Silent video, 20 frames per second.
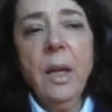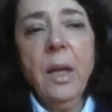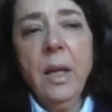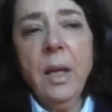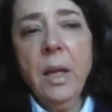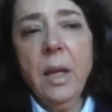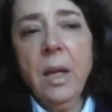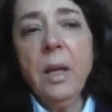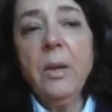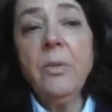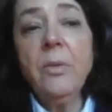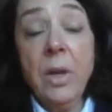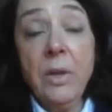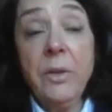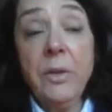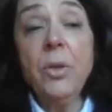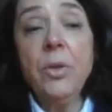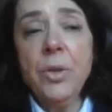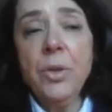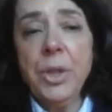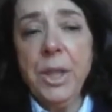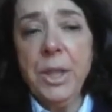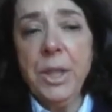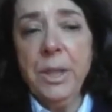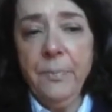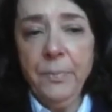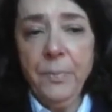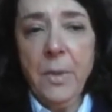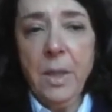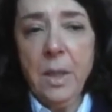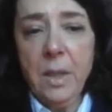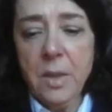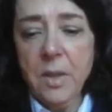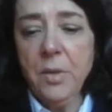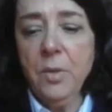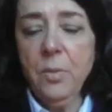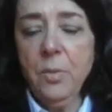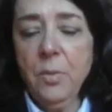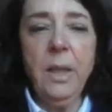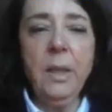radiology
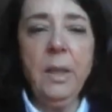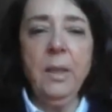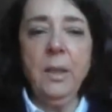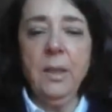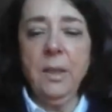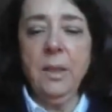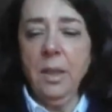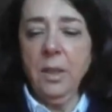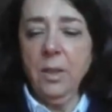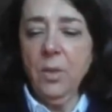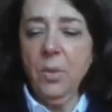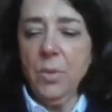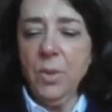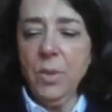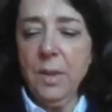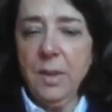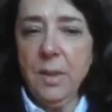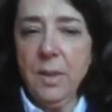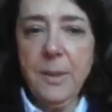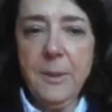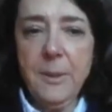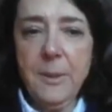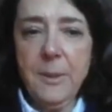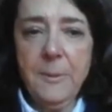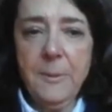just to make this diagnosis.